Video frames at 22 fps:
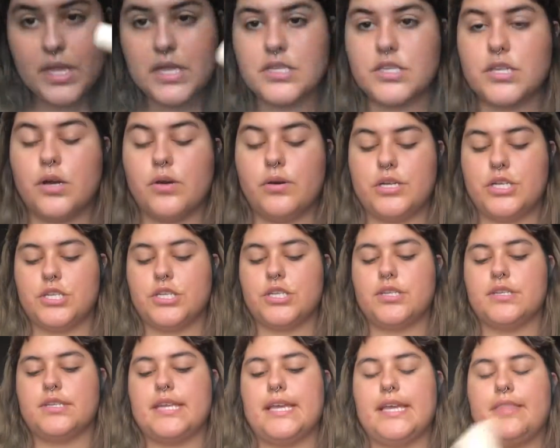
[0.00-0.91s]
So it just
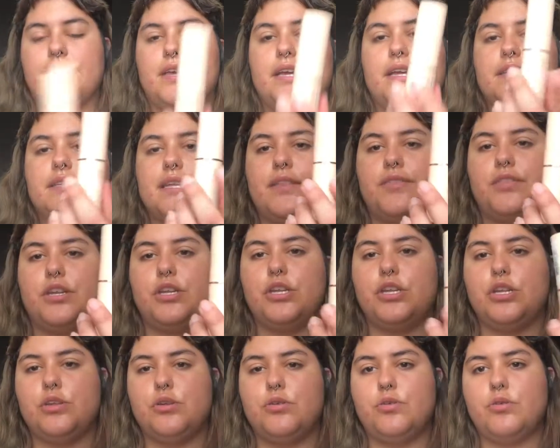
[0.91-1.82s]
looks like this in the
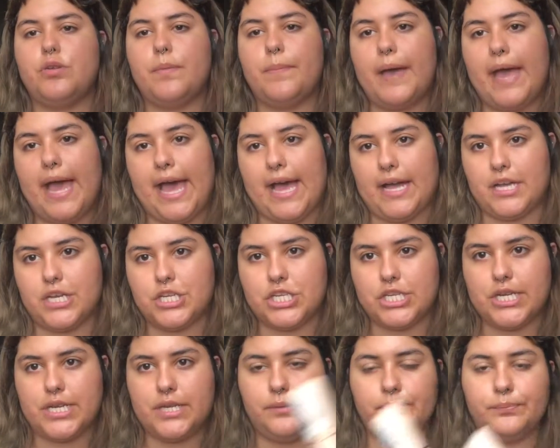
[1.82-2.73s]
nude
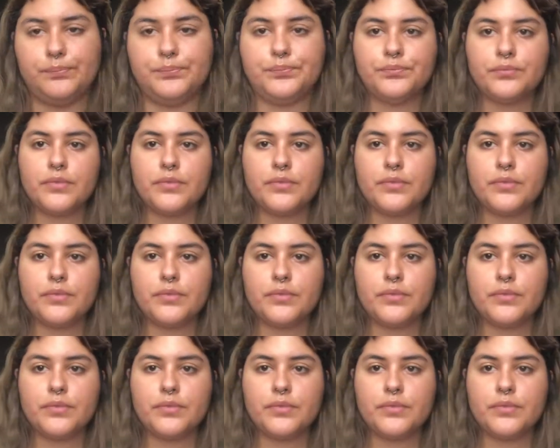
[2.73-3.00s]
packaging.